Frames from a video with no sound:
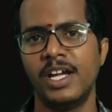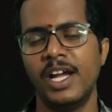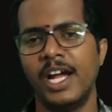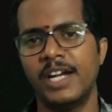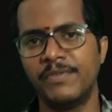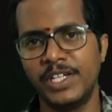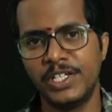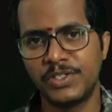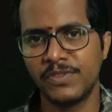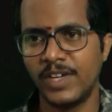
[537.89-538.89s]
and we need
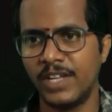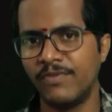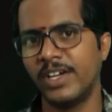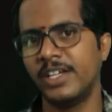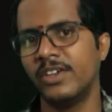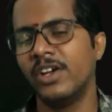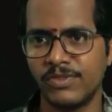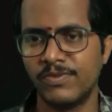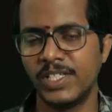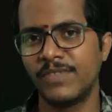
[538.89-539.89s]
to verify
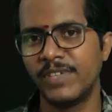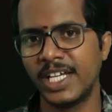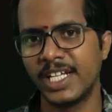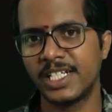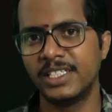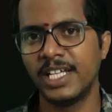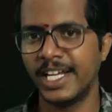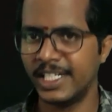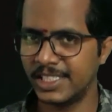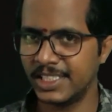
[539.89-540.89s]
whether we get the
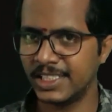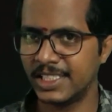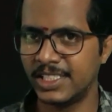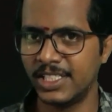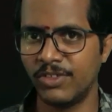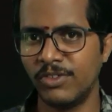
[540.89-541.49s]
end digit 0